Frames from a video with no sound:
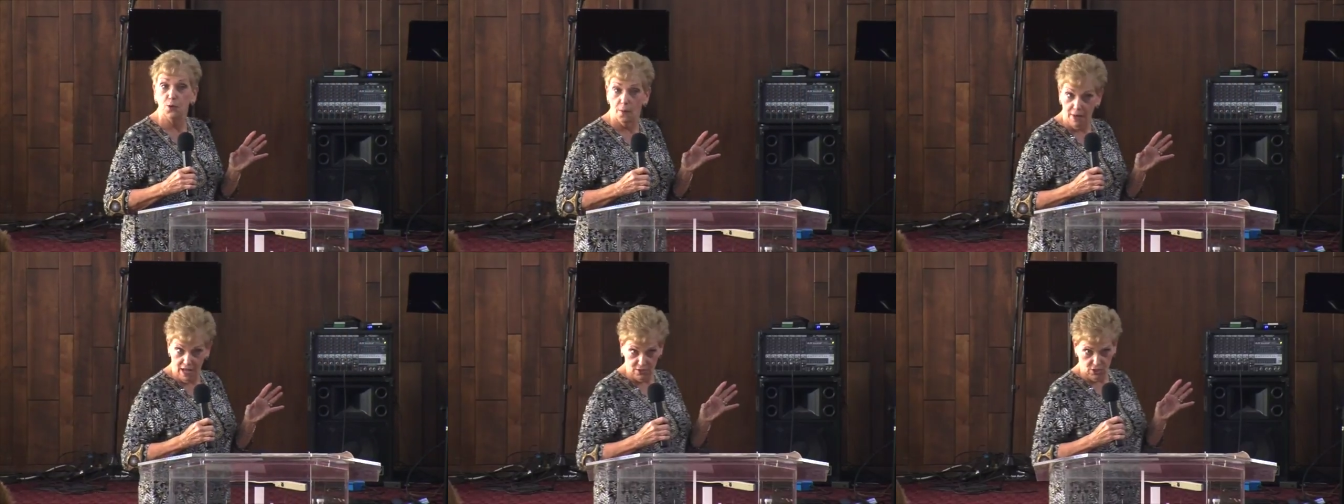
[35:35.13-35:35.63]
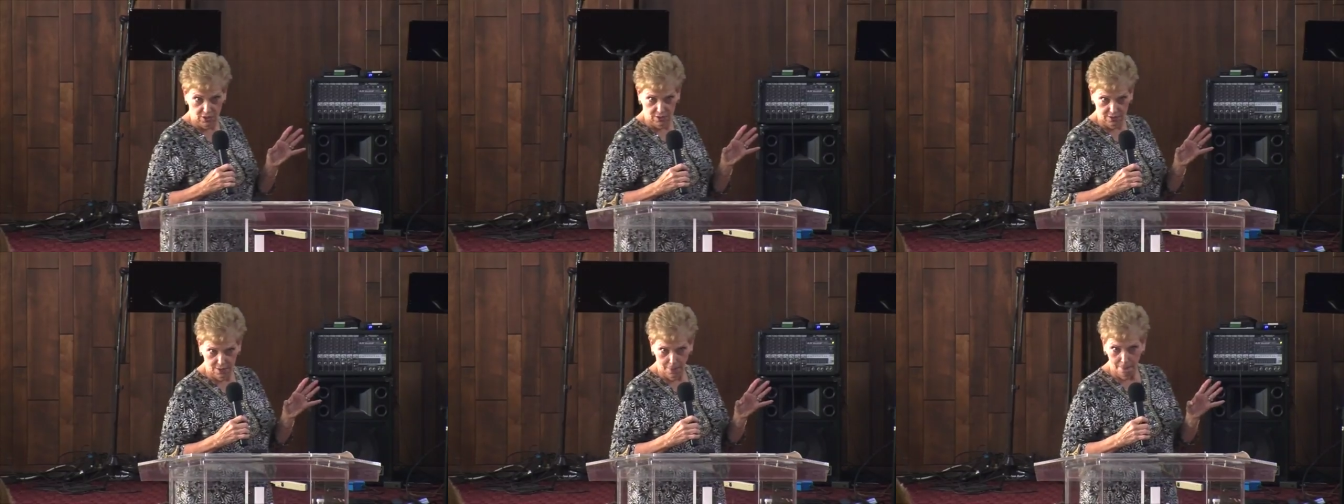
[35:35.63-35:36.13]
you imagine?
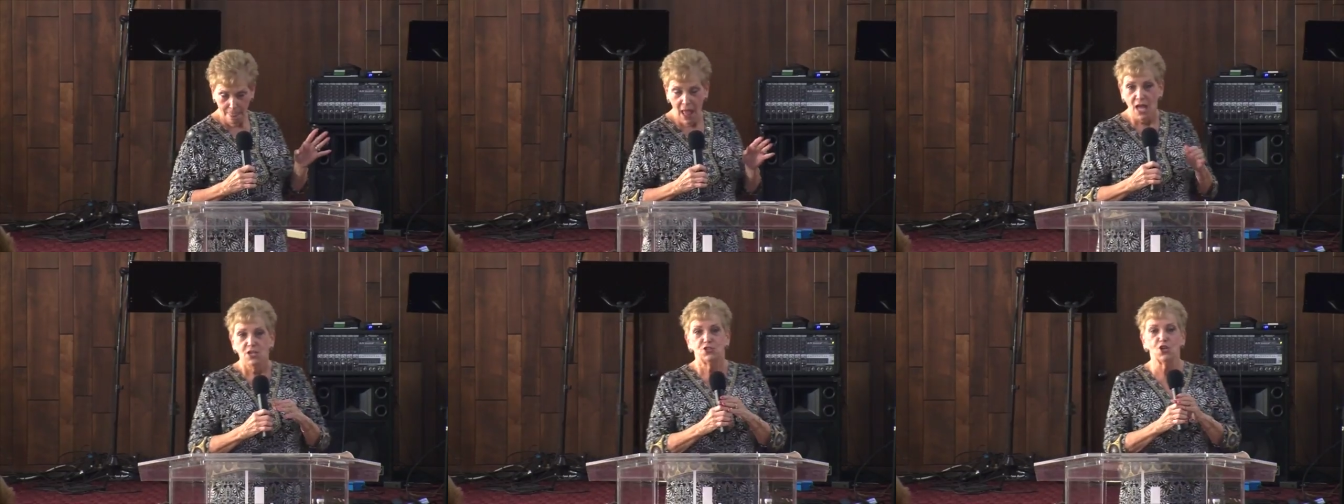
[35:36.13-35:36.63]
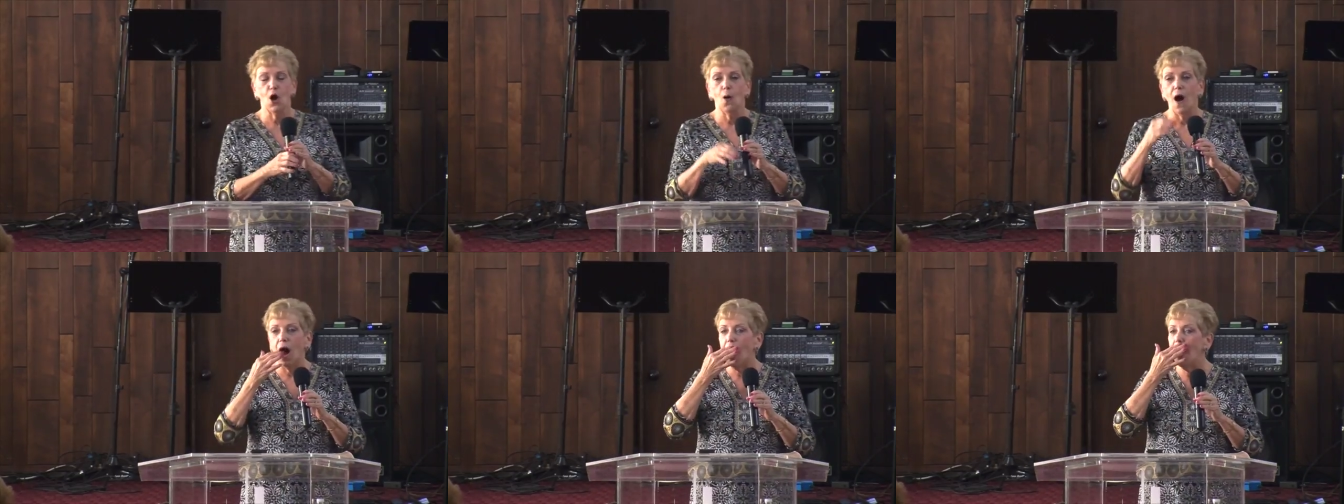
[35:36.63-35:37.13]
So
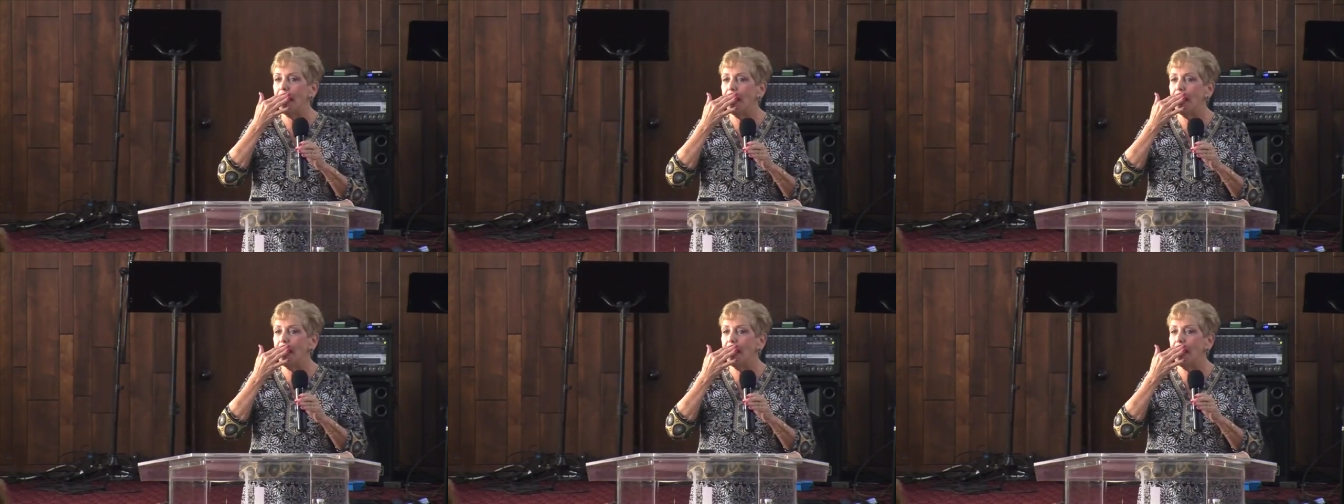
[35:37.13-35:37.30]
I